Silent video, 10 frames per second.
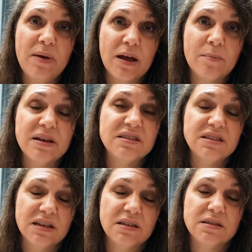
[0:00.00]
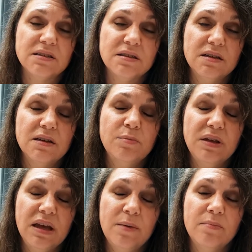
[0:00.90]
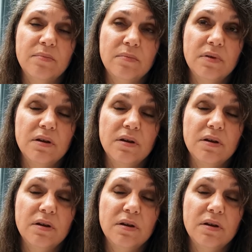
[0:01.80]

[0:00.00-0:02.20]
back by 6 p.m.